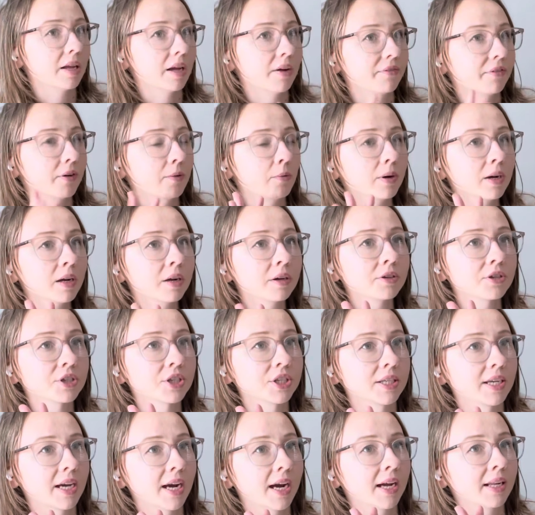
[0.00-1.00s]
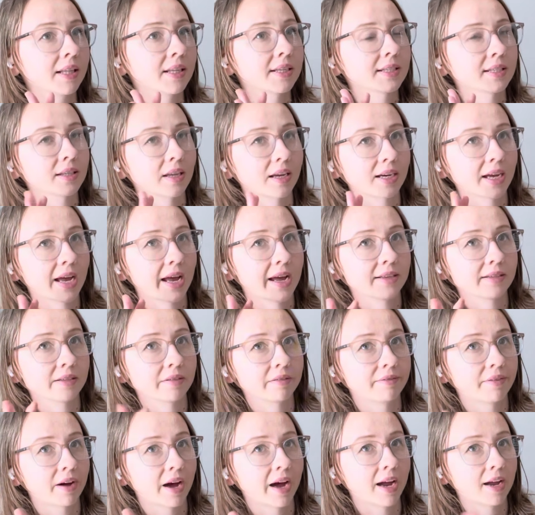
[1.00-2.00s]
From what I understand, this like has a
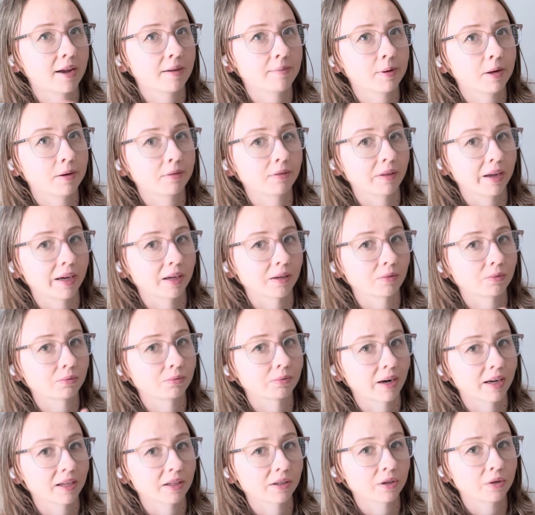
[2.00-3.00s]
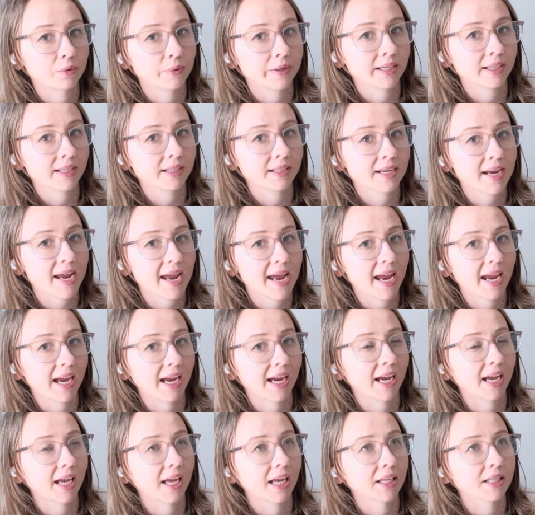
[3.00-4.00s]
vibe of like Red Queen
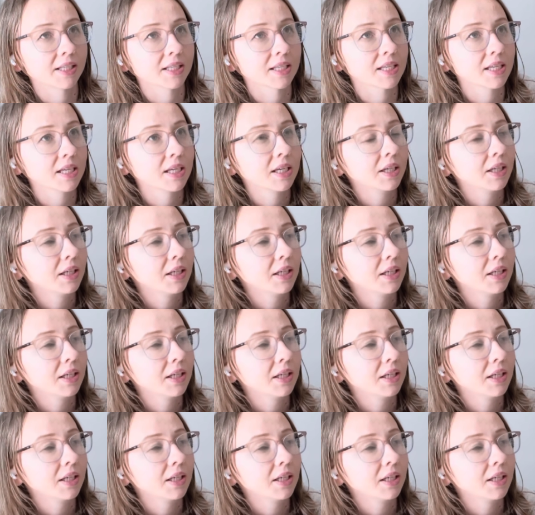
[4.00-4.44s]
and